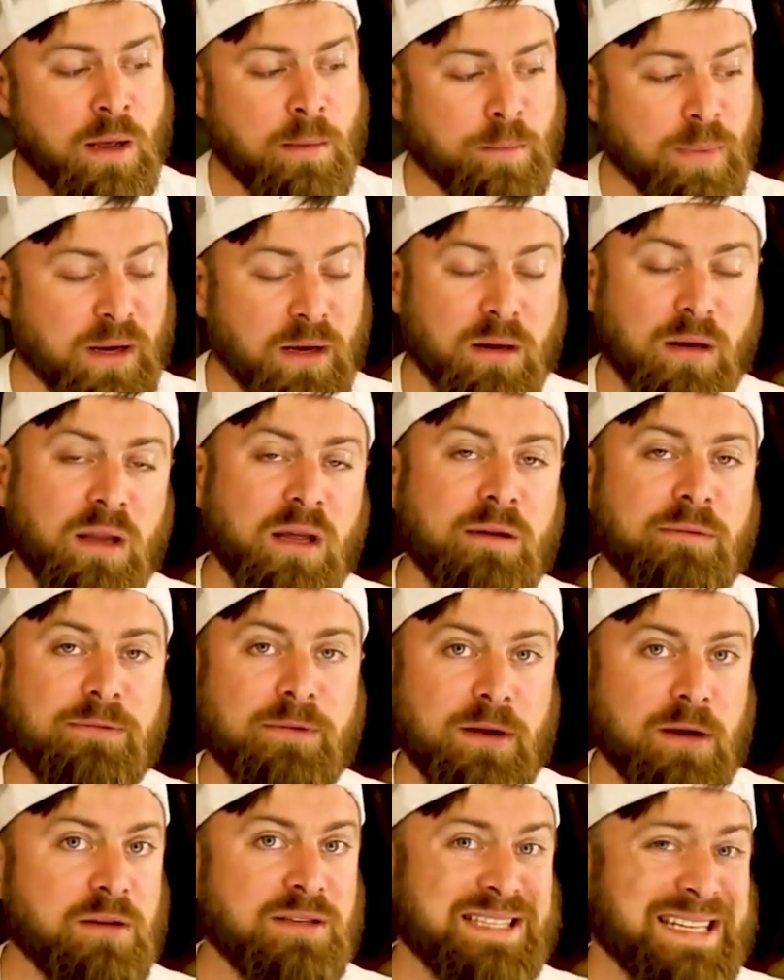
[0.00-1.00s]
But
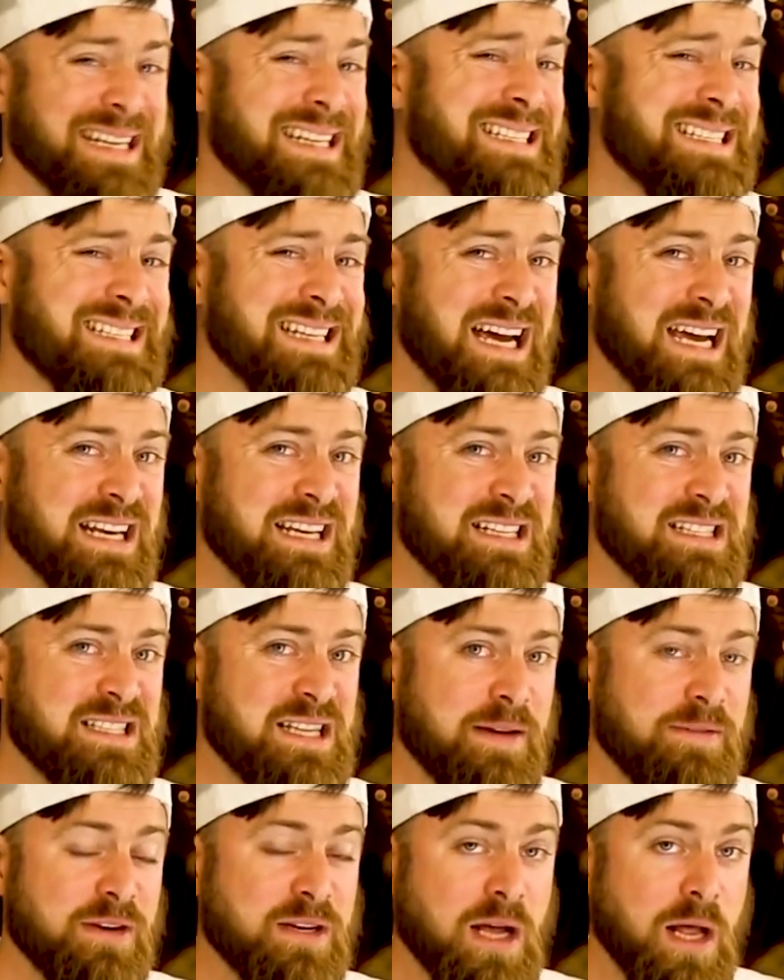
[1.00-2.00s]
ClickFunnels is
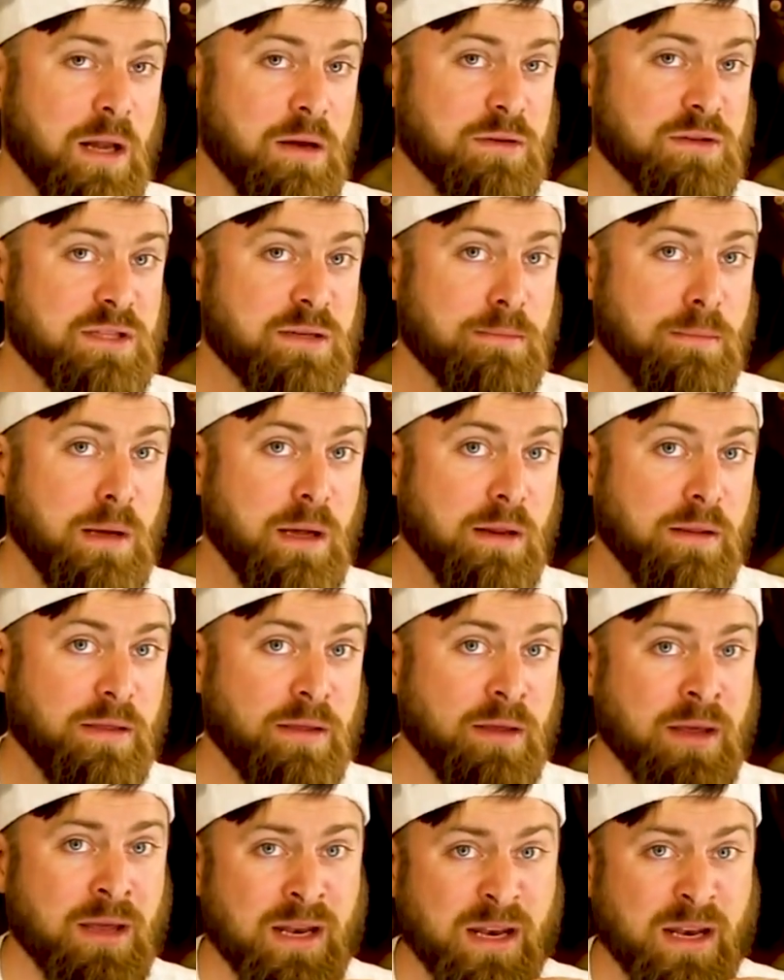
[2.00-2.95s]
$97 a month.